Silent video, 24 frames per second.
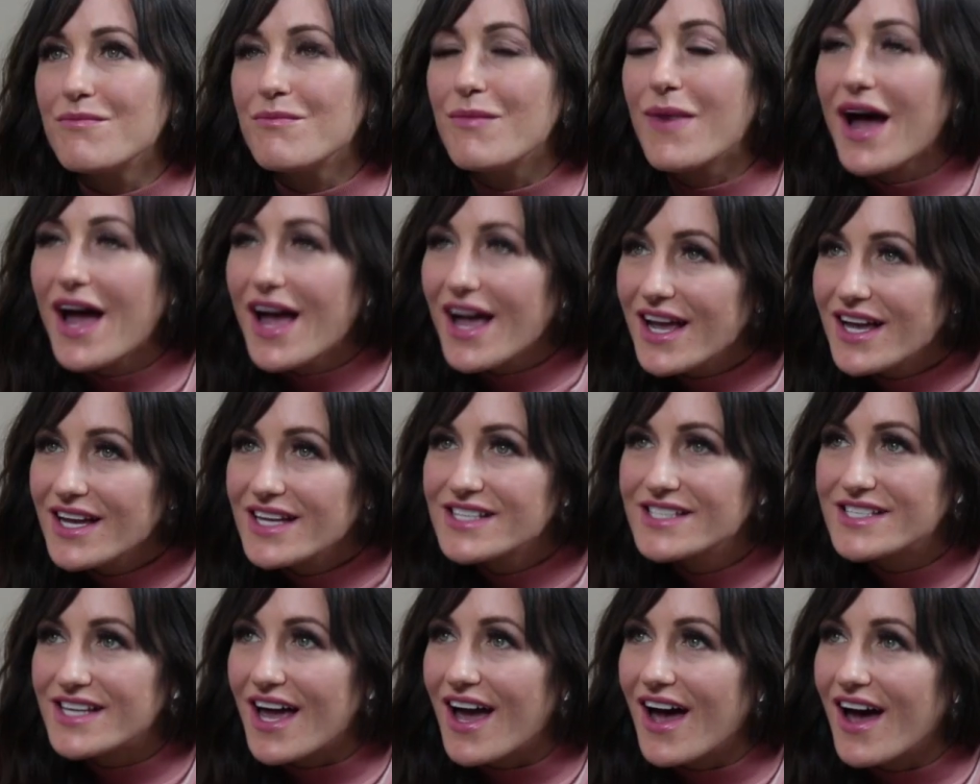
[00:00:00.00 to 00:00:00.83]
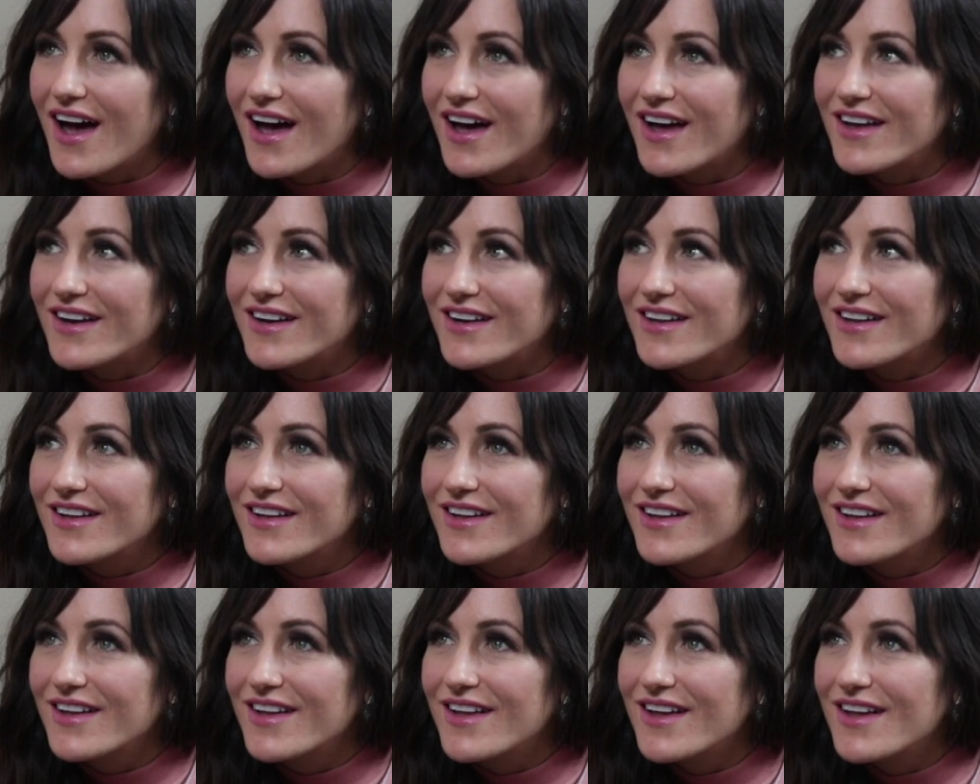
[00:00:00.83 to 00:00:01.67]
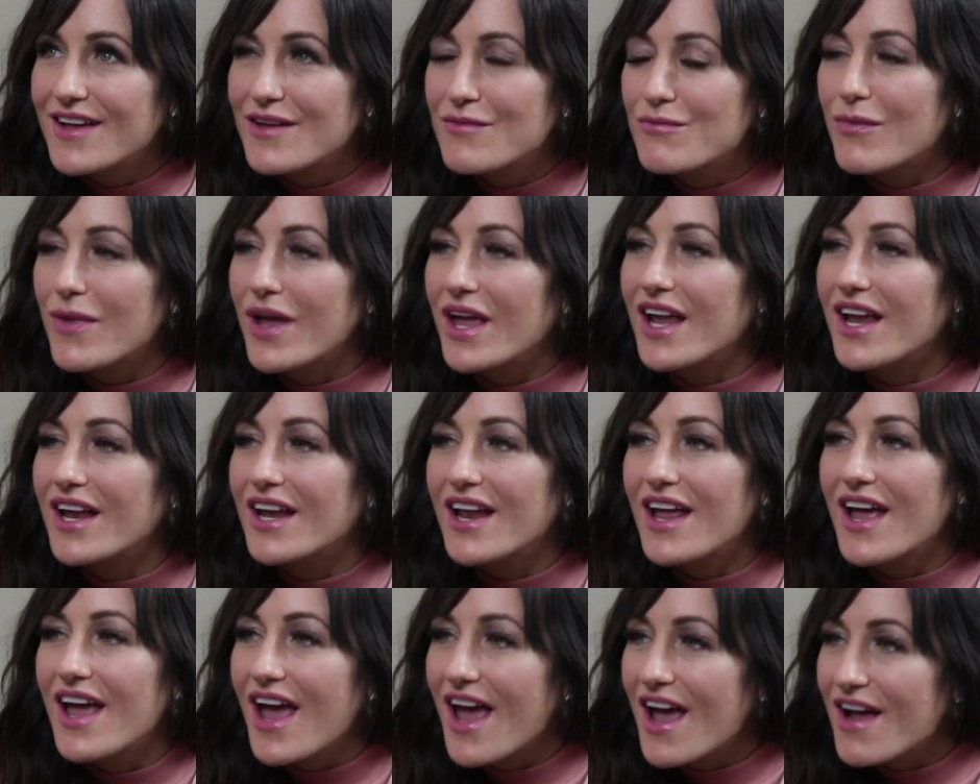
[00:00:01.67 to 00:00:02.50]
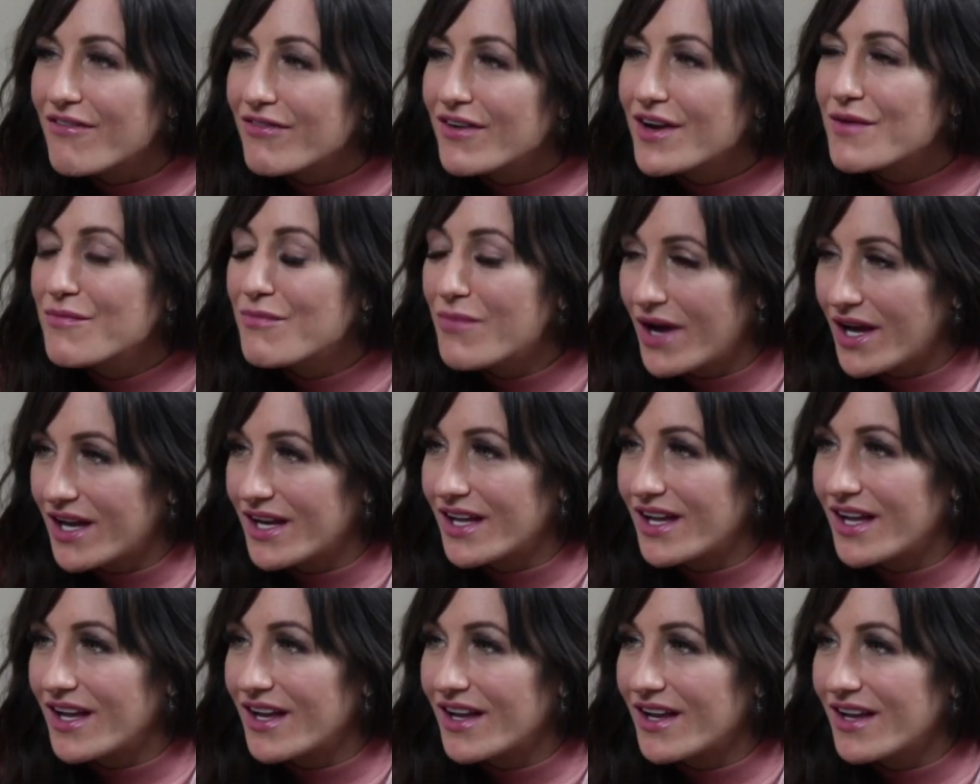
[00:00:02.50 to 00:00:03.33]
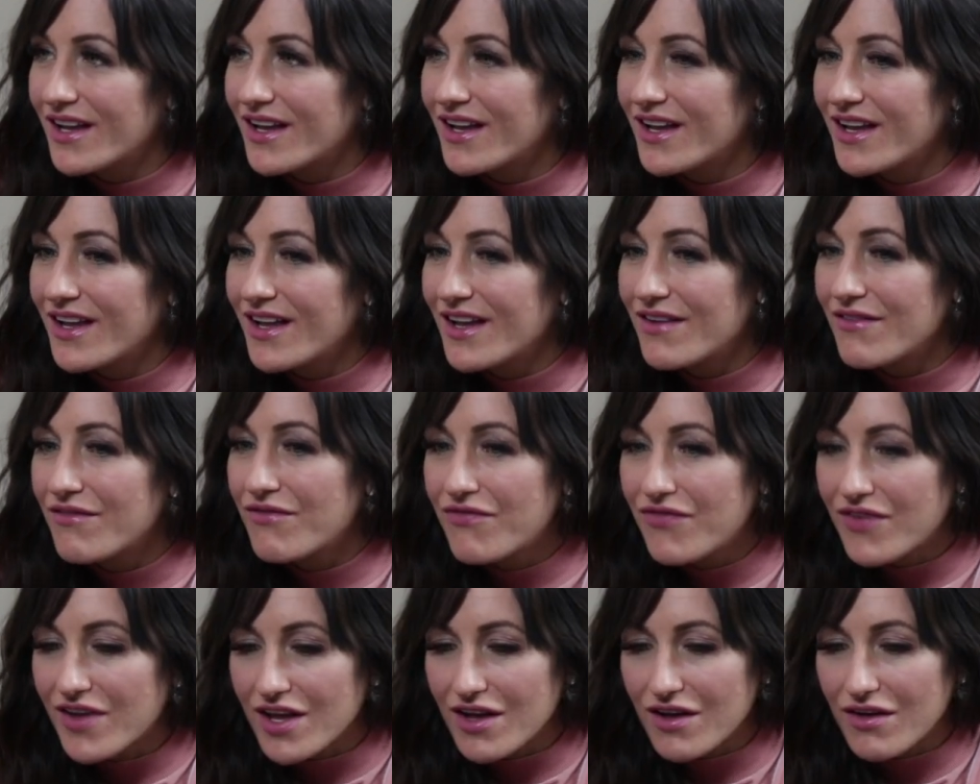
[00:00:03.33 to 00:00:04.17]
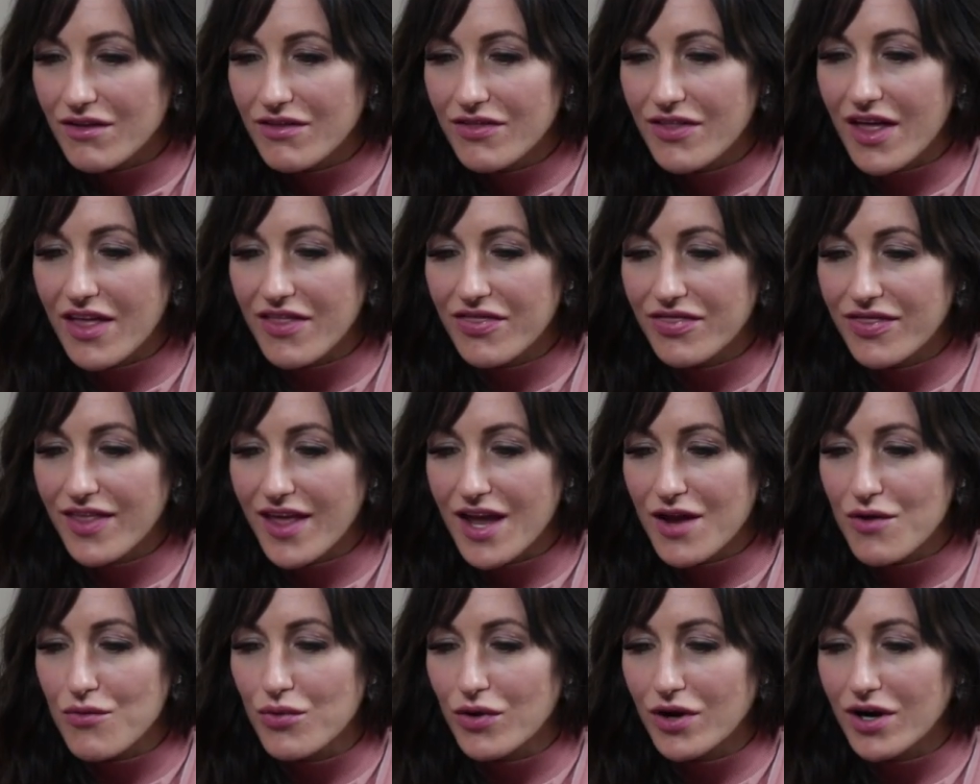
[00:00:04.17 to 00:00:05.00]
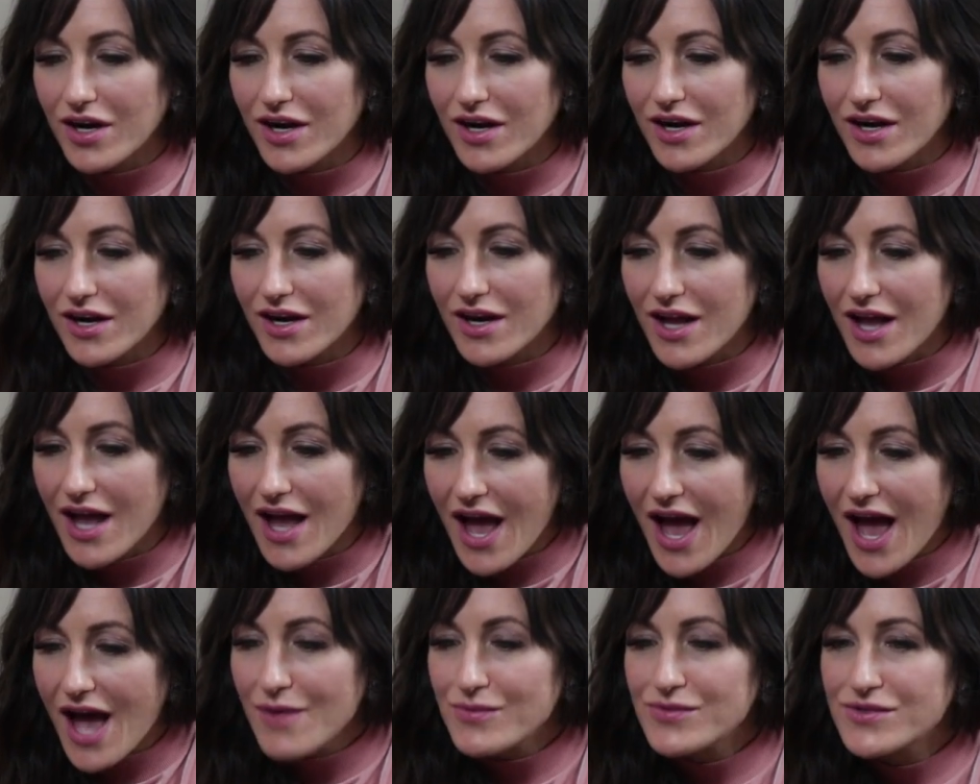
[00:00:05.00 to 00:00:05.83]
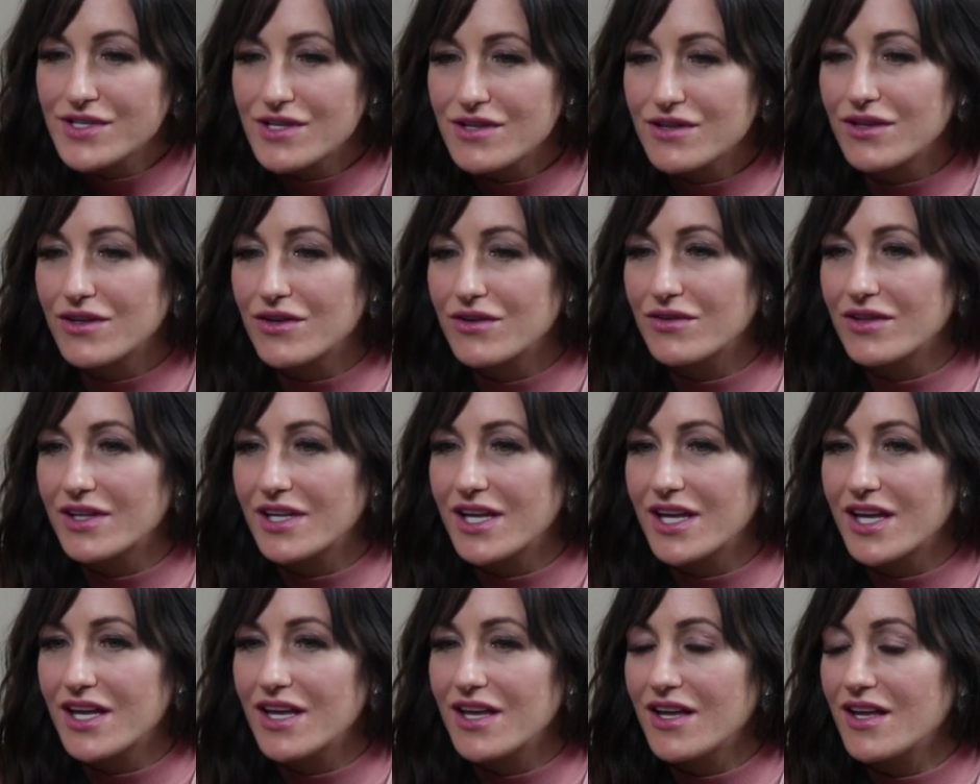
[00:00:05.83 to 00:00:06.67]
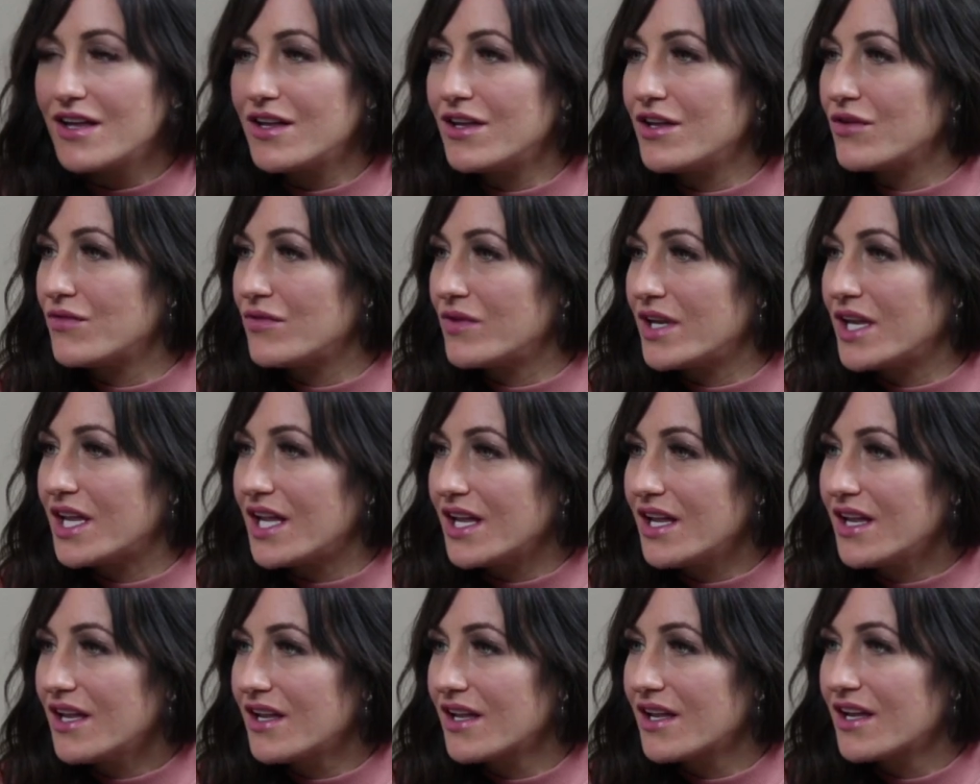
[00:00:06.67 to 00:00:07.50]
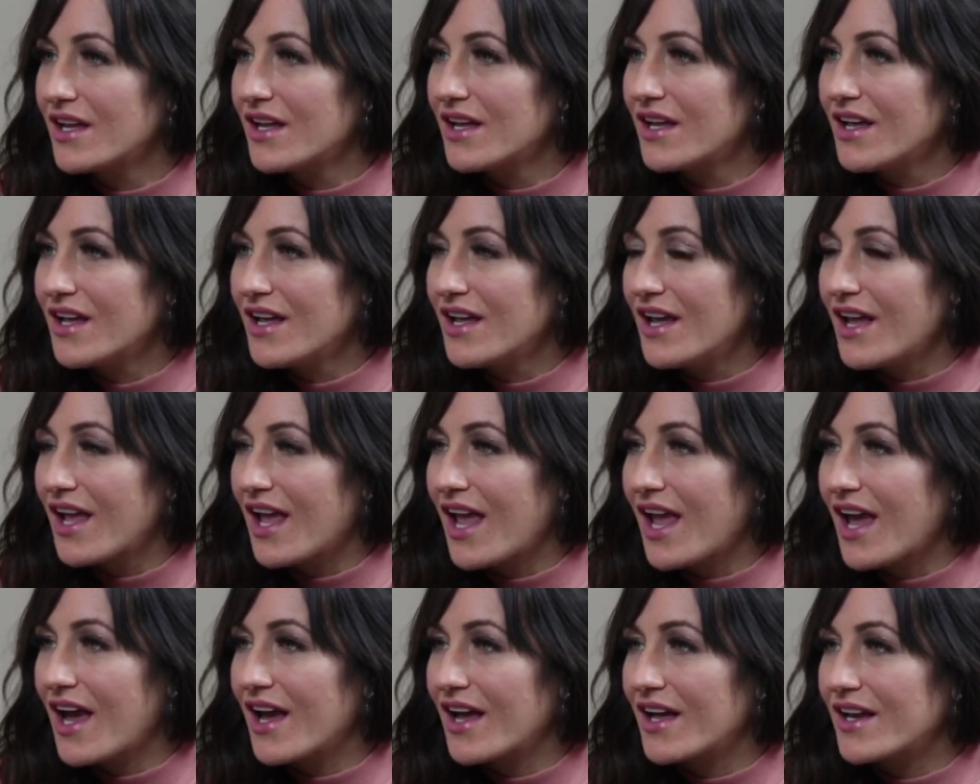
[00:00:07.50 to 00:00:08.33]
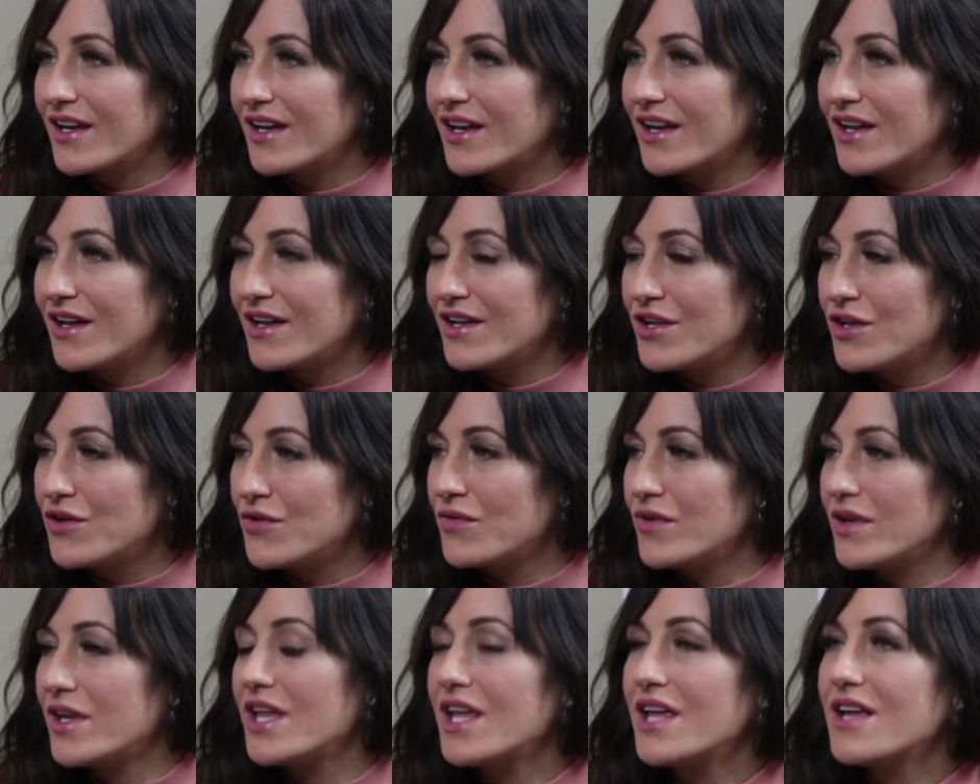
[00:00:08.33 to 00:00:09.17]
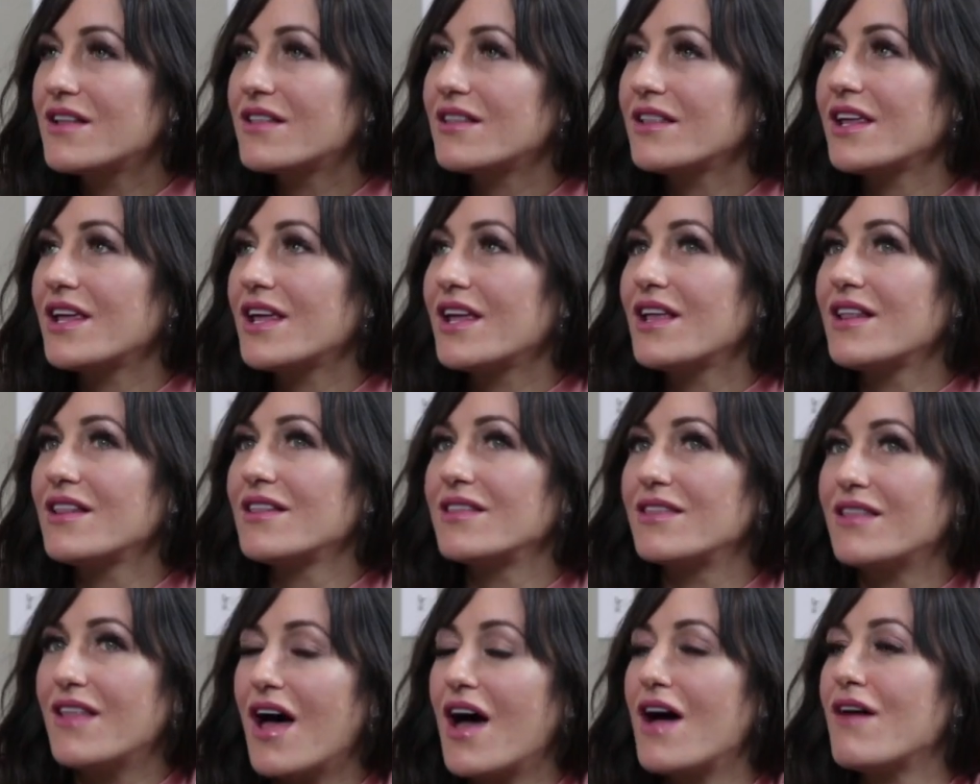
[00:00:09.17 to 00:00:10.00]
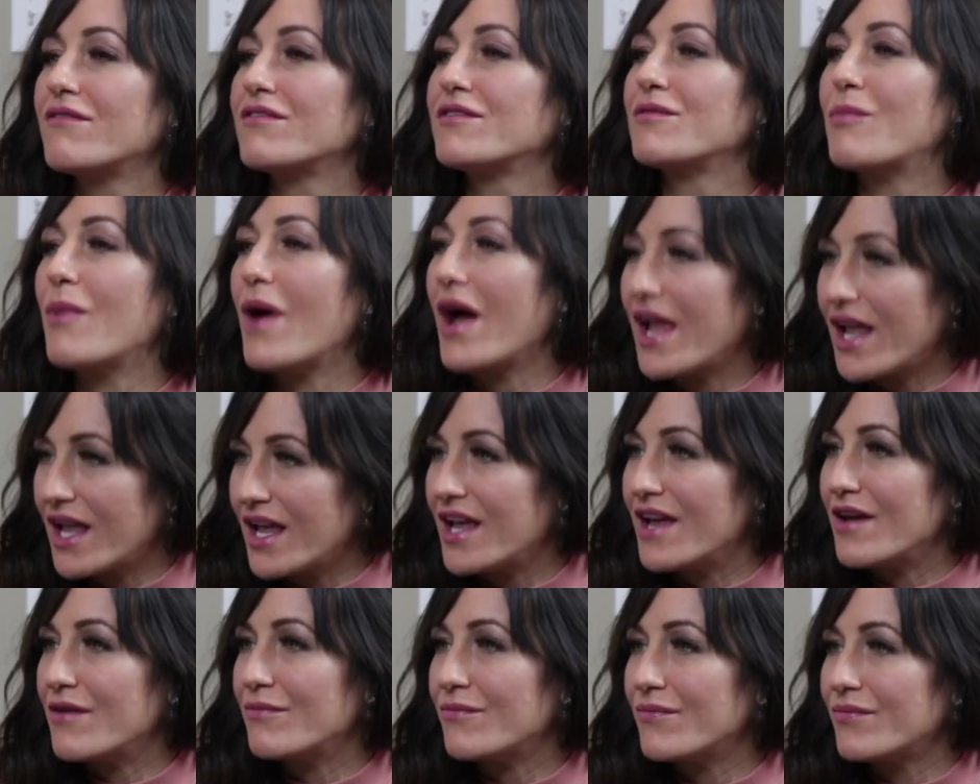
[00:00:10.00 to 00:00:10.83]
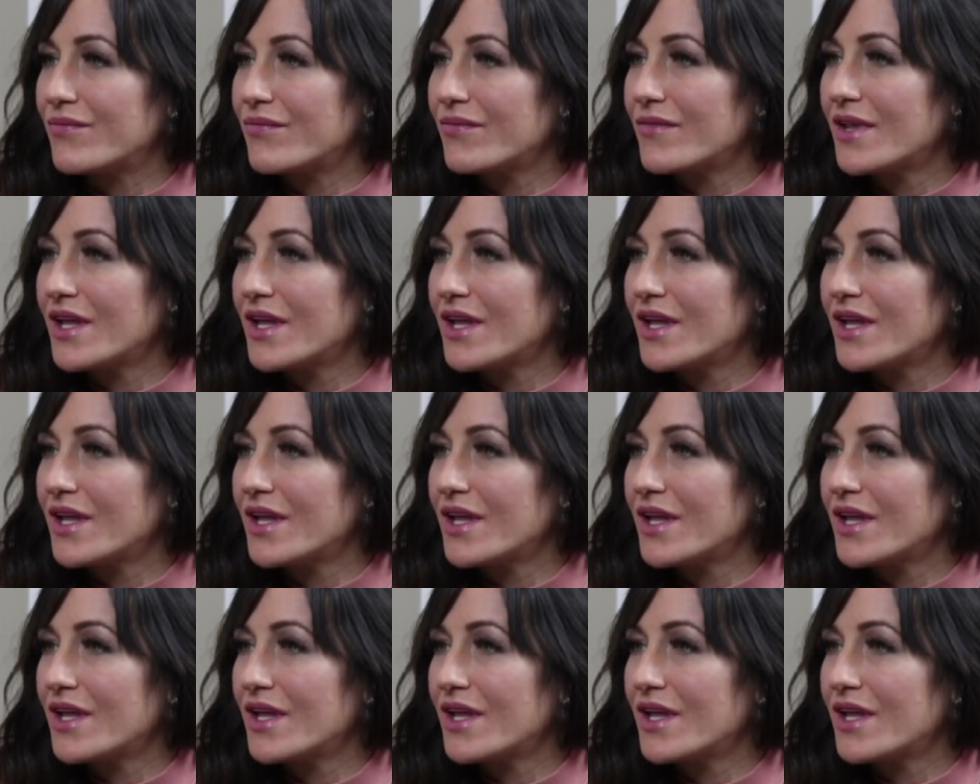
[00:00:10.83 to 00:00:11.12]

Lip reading: my dad made everybody feel that they were absolutely unique and uniquely loved by him.